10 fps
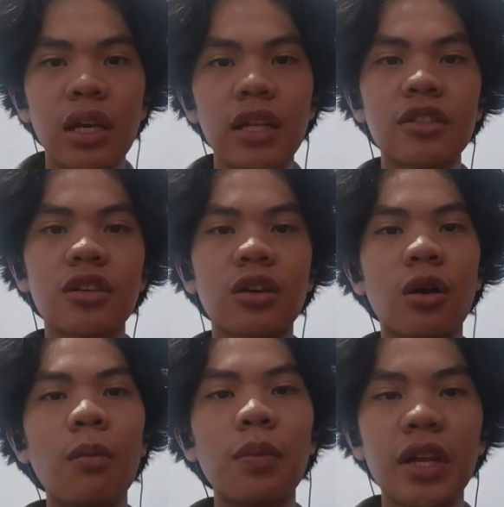It
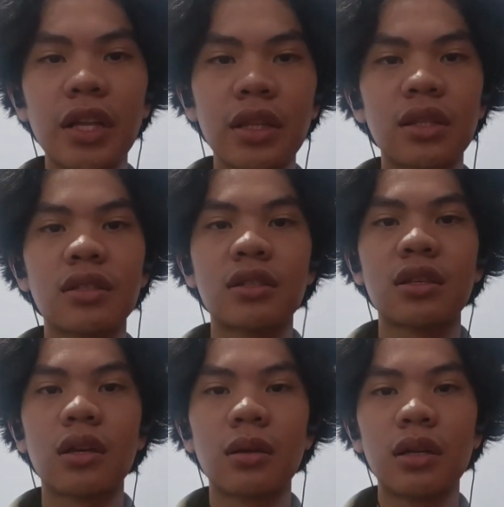completes
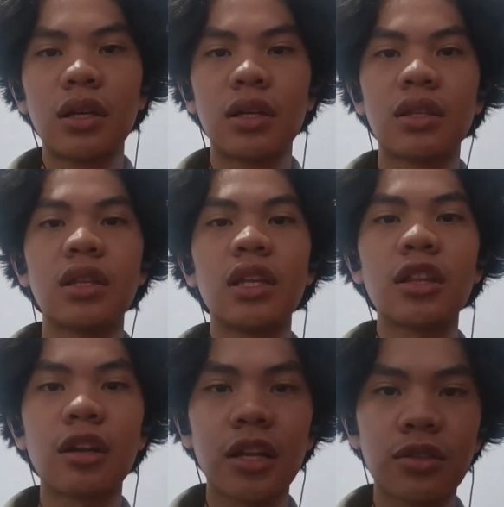the
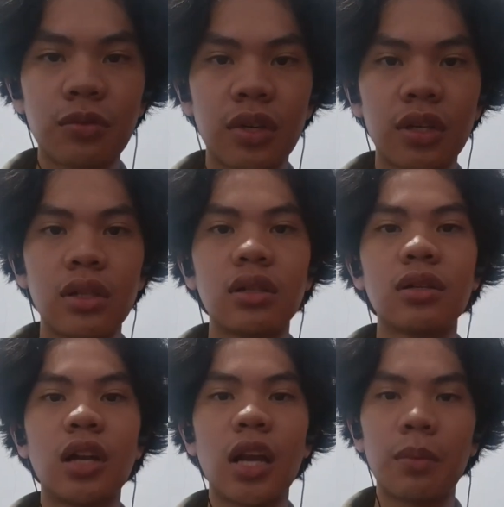intellectual
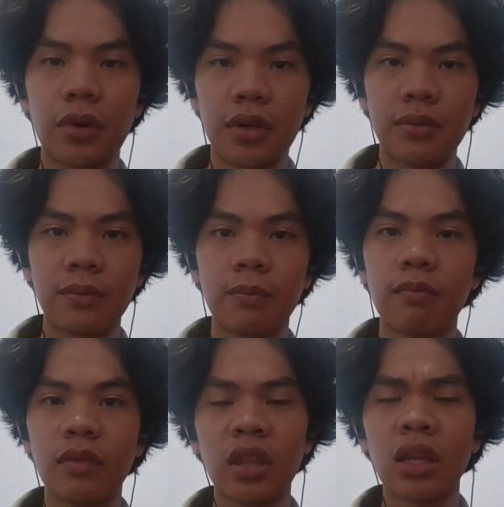labor.
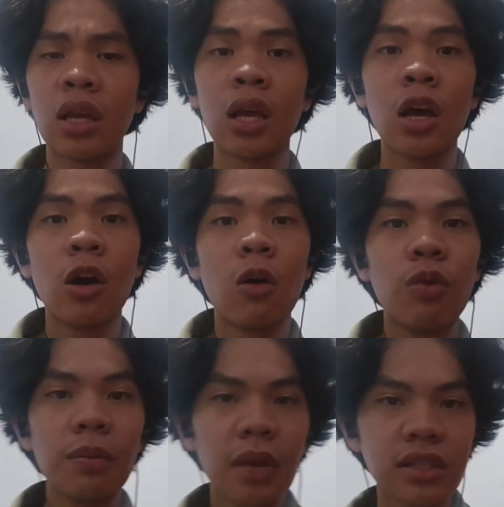
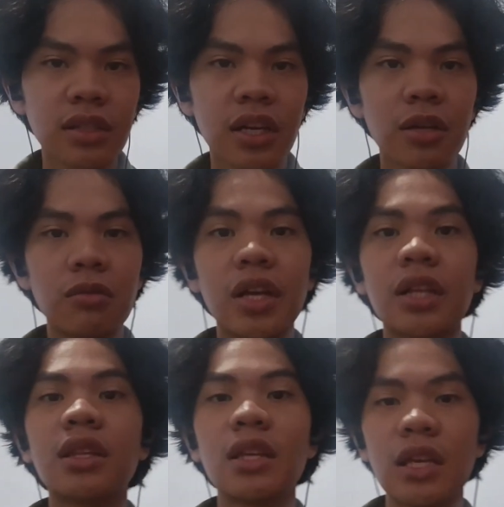We must
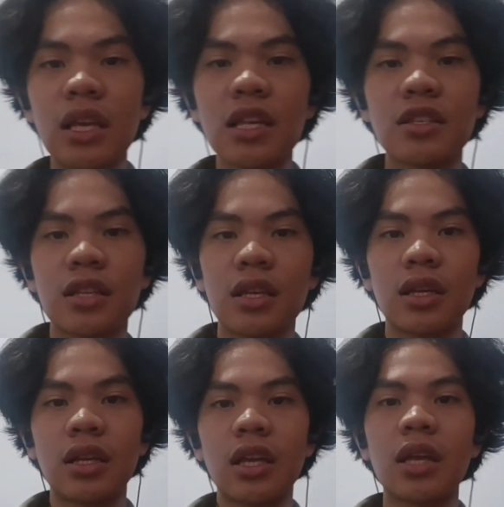regulate its
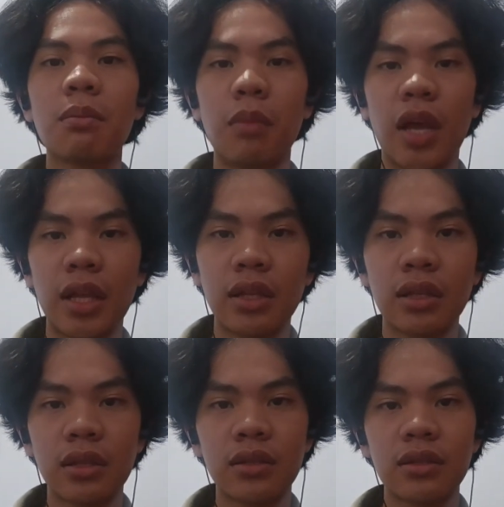
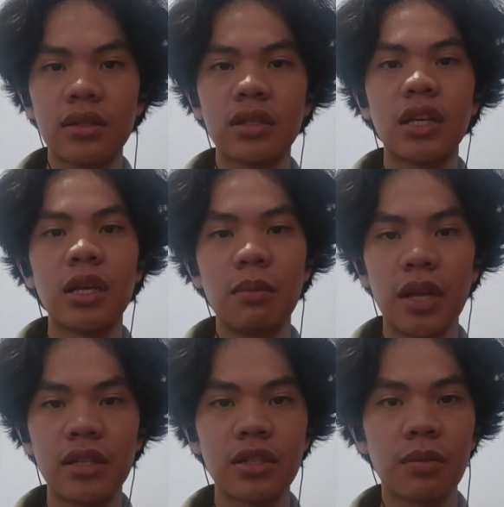
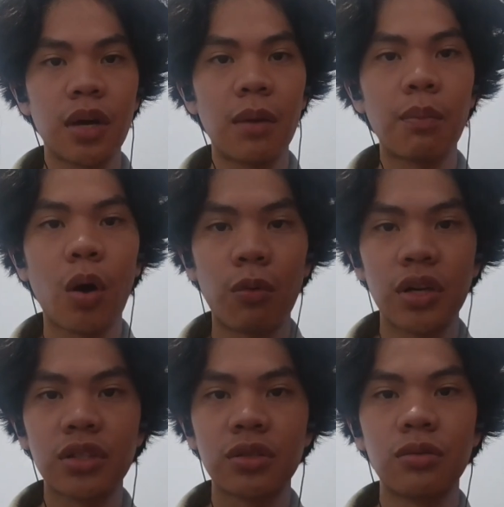immense power
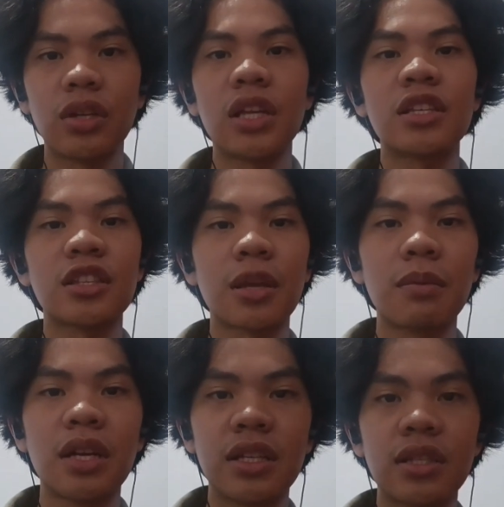to
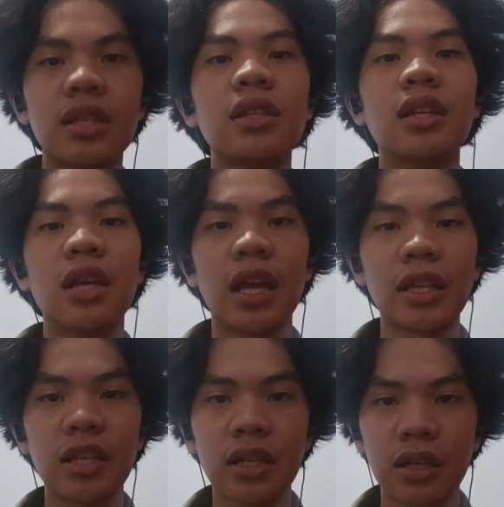establish the
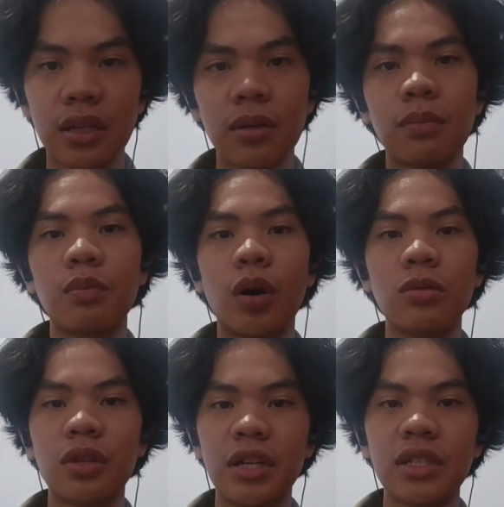ethical
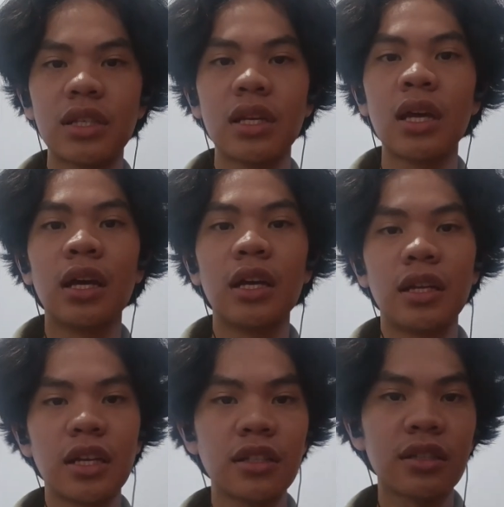boundaries
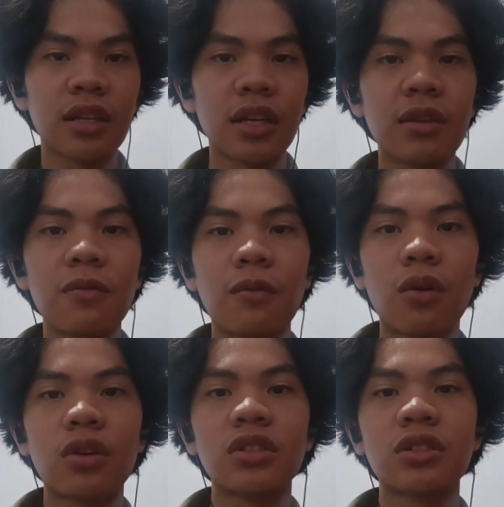necessary
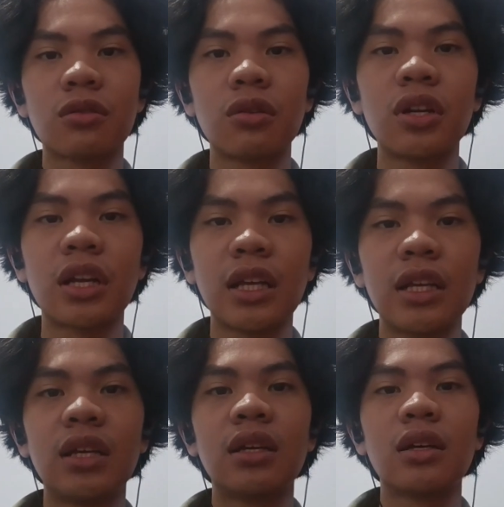for
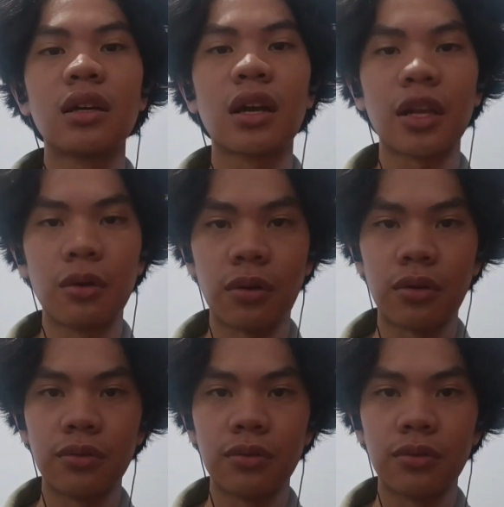scholarly rigor.